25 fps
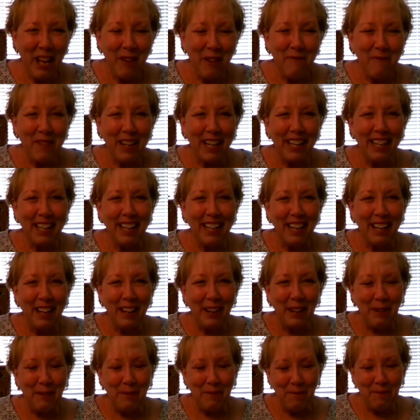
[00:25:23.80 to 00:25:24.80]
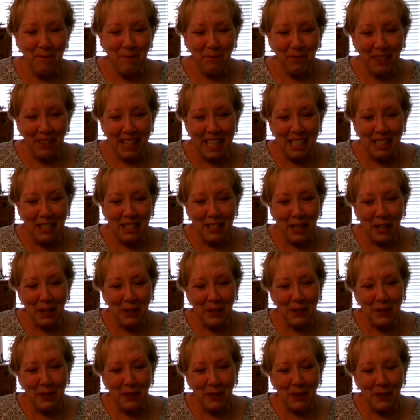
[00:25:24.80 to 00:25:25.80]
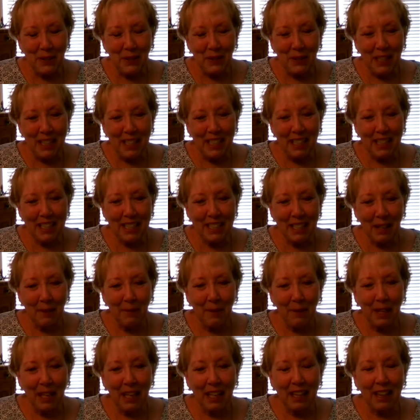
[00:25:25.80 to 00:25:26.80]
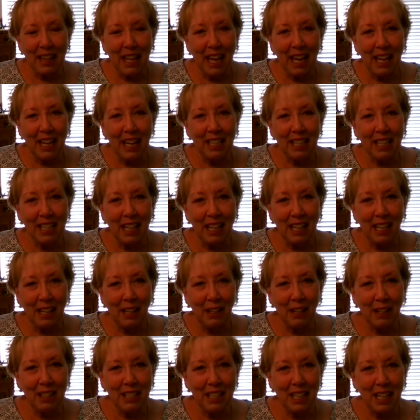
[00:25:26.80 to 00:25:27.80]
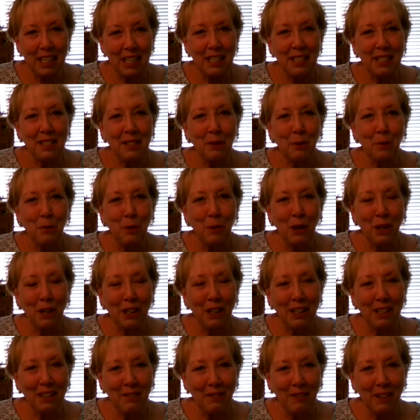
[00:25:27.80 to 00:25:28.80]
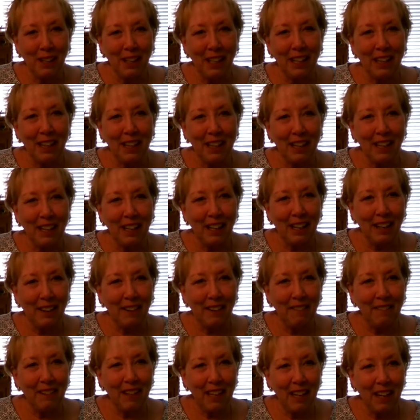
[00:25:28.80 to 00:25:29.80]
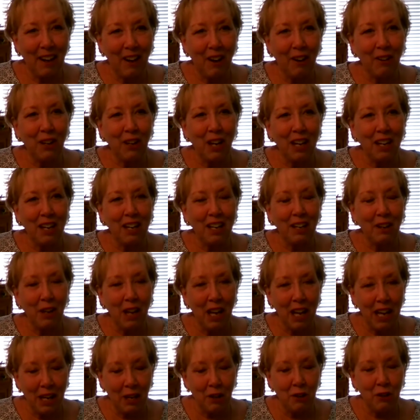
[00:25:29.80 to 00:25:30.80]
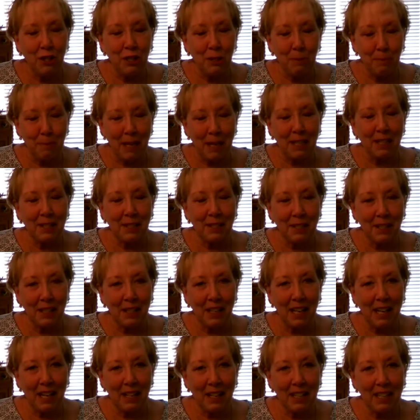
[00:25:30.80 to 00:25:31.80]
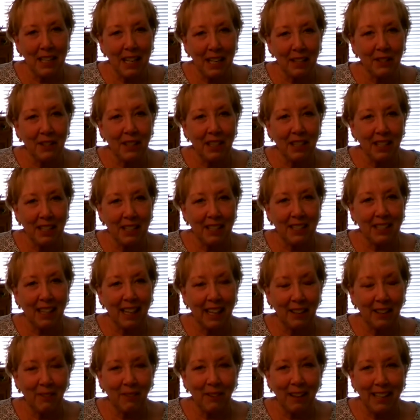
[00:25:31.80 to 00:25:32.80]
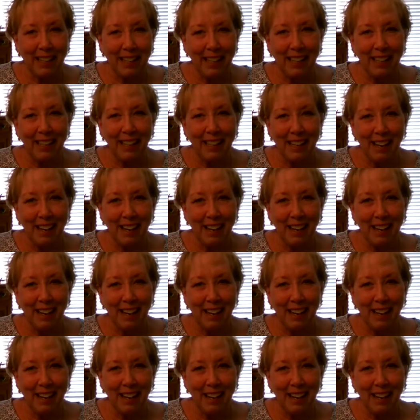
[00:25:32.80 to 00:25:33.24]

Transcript: but it's also something that does work with all kind energy medicine, and yes, it is like Reiki.